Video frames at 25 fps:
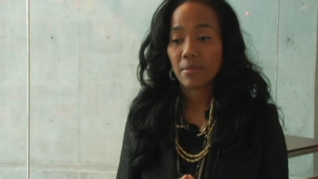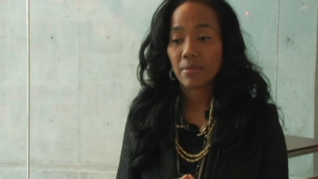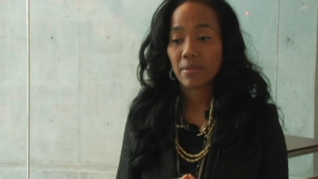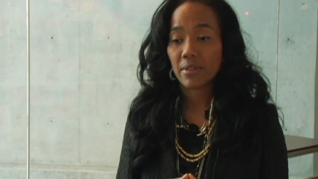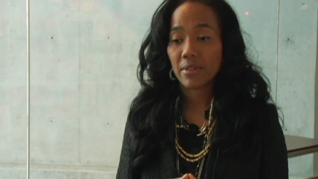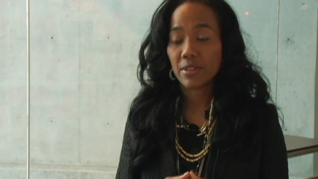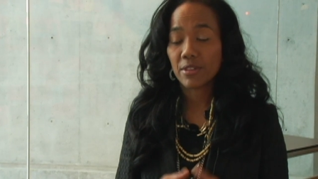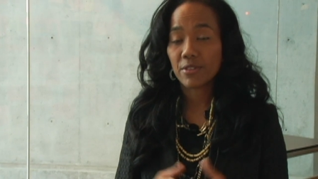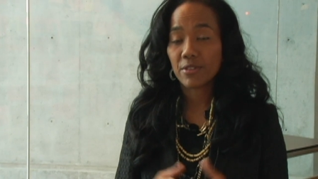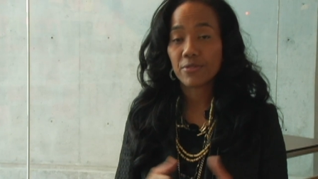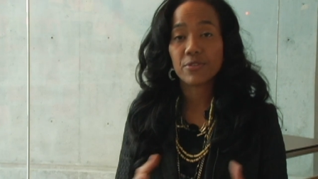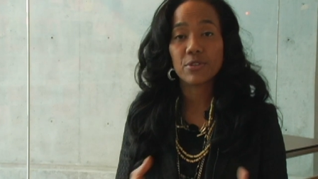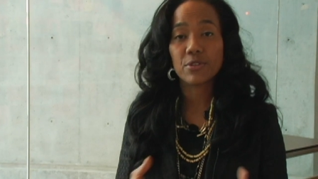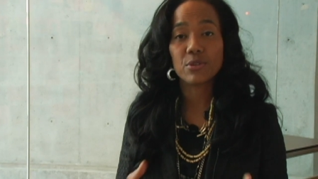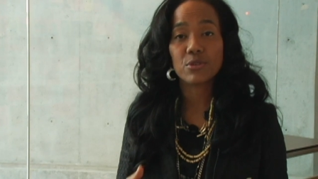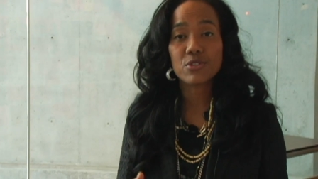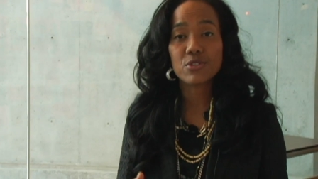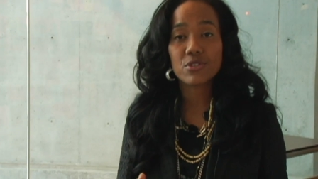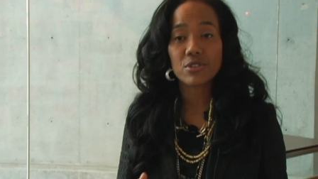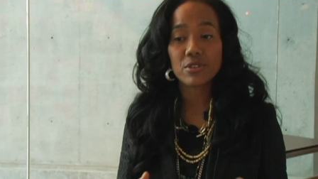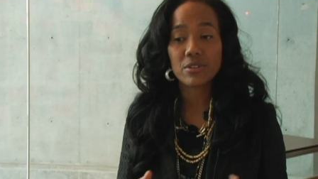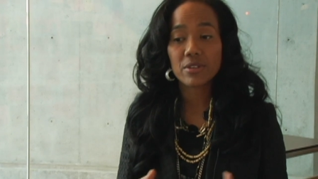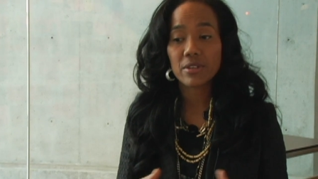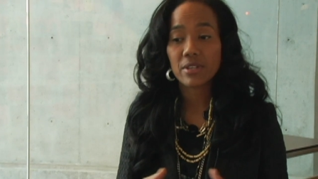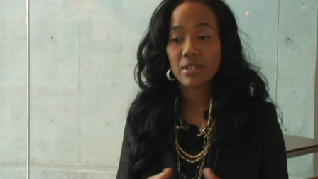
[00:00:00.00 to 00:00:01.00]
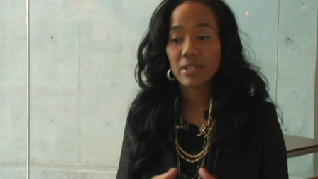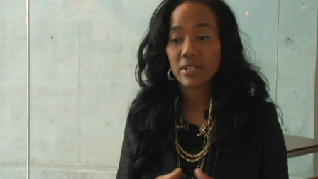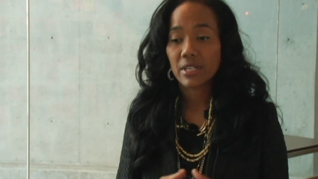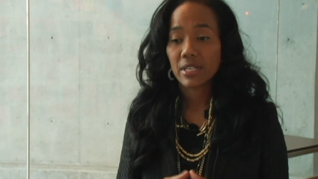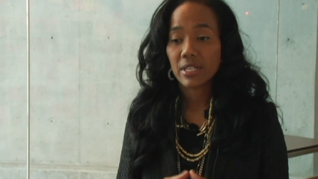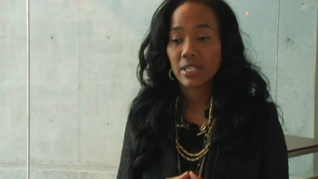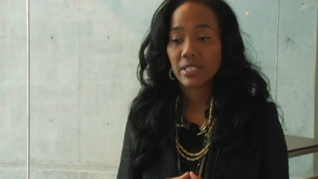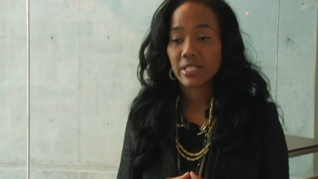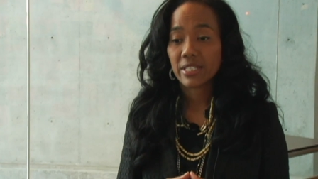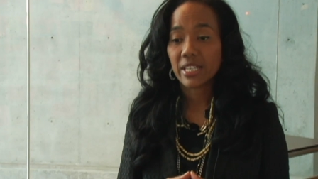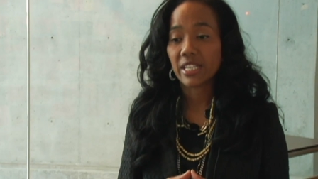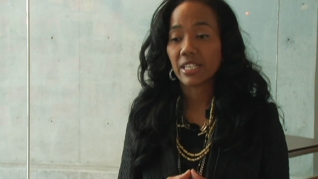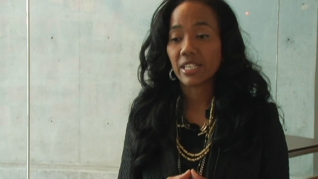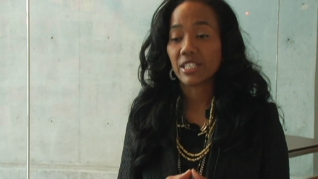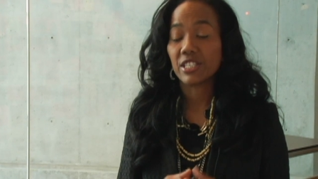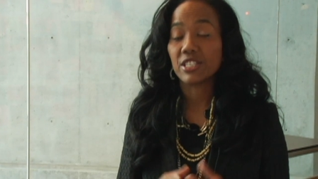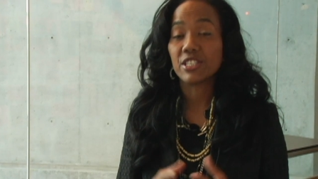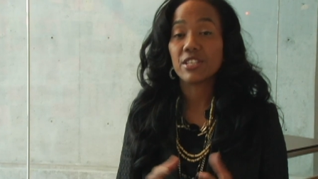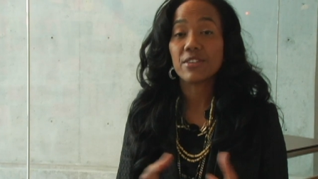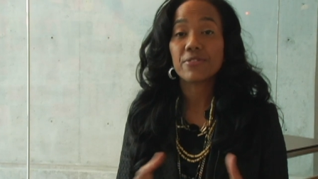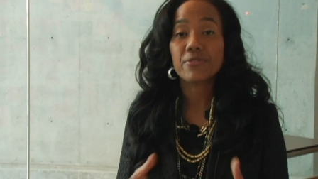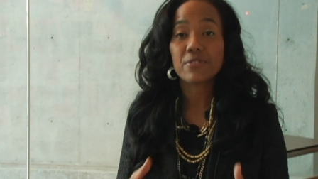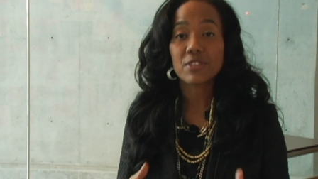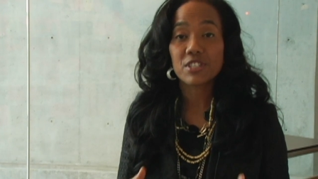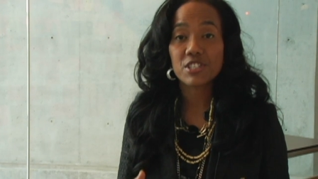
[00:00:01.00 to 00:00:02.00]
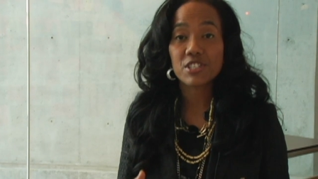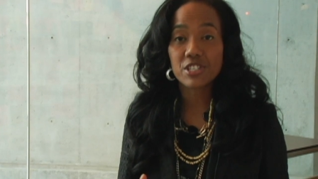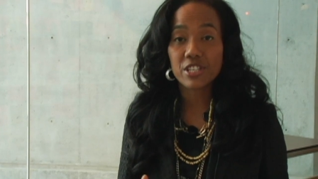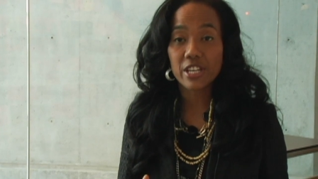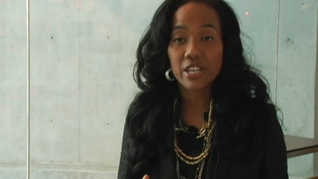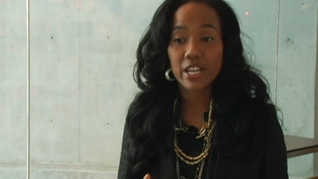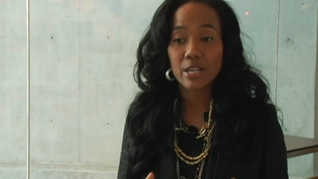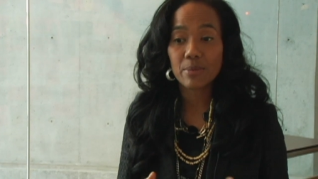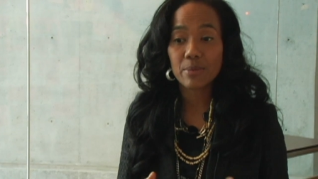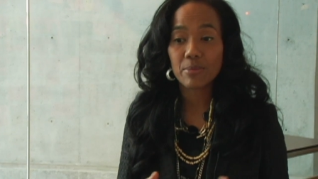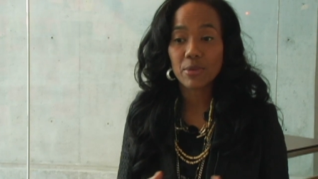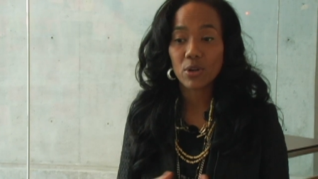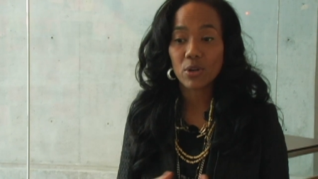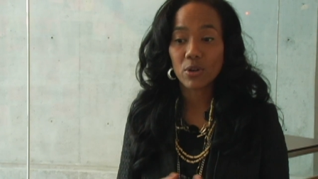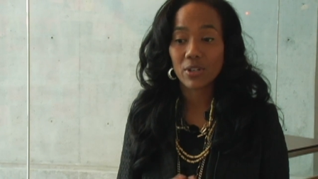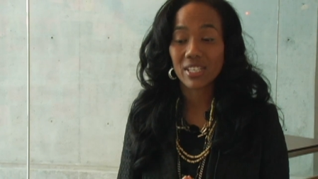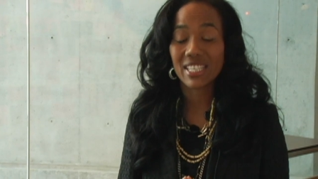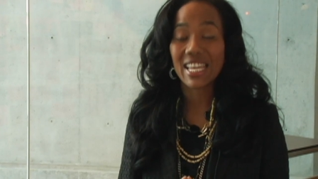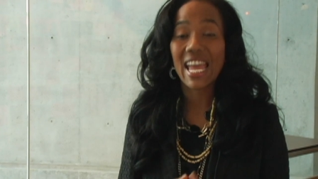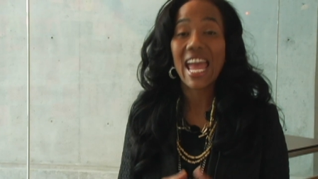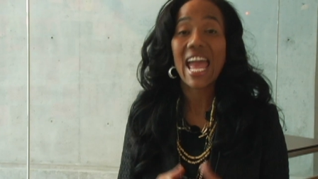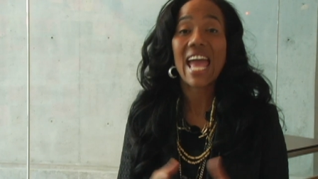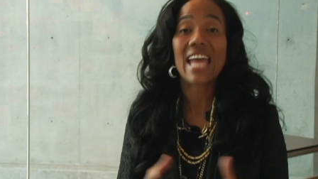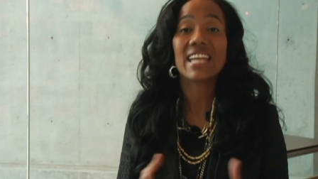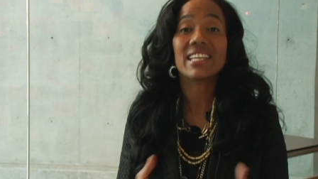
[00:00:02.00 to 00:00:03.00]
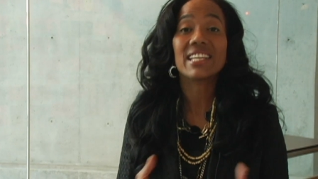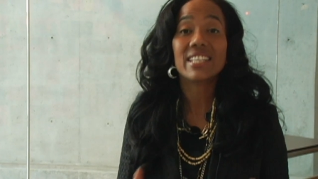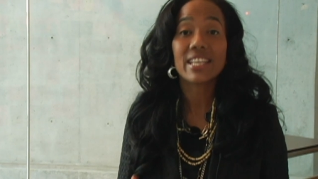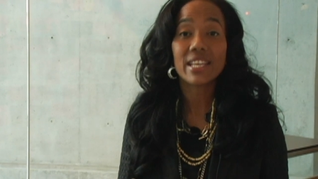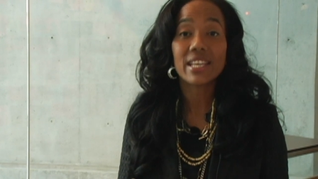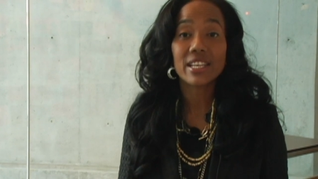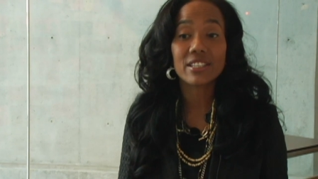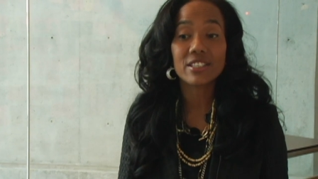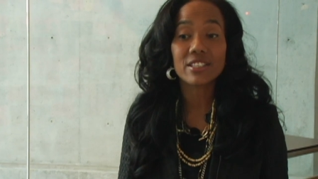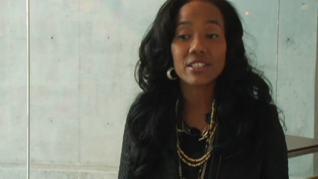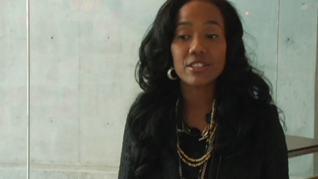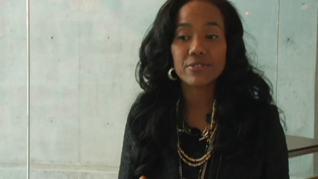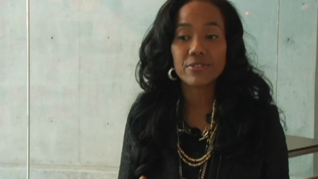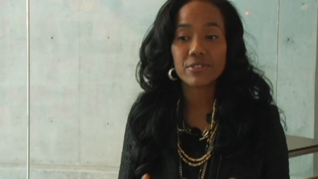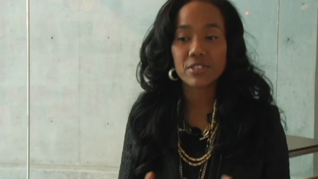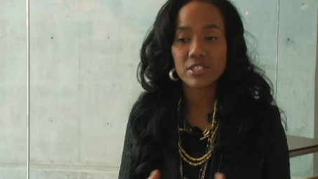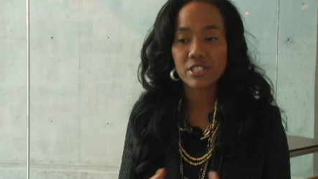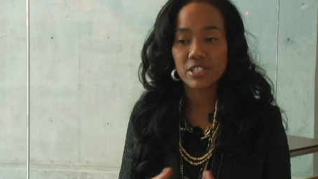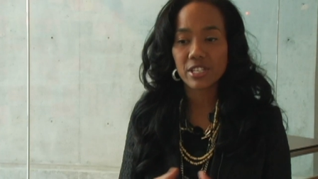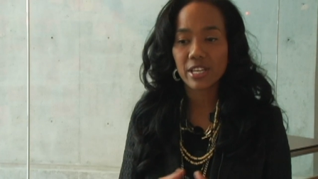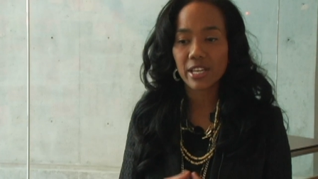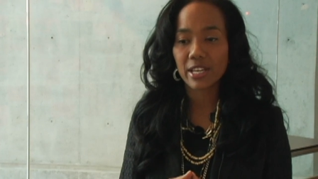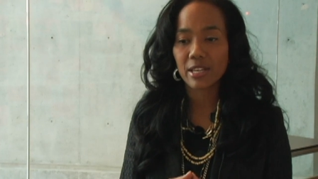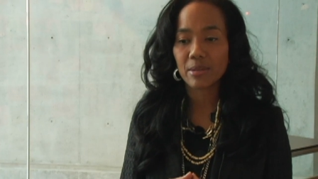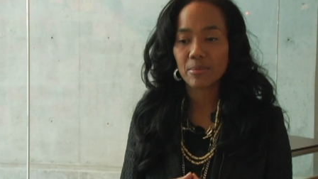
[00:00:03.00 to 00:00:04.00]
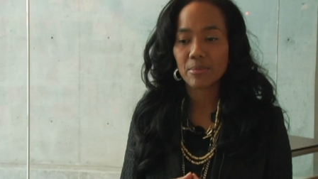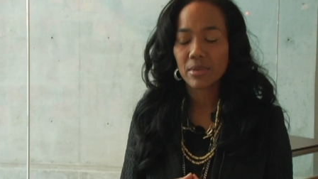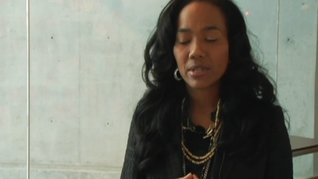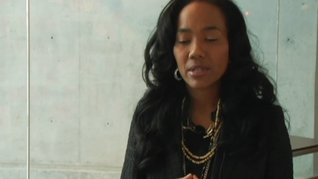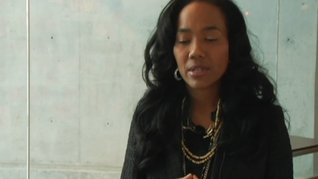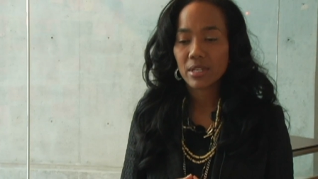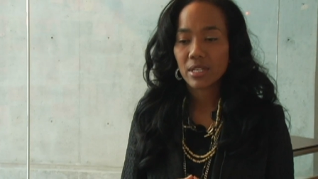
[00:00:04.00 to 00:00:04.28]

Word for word: in the future take a different shape or can take a different shape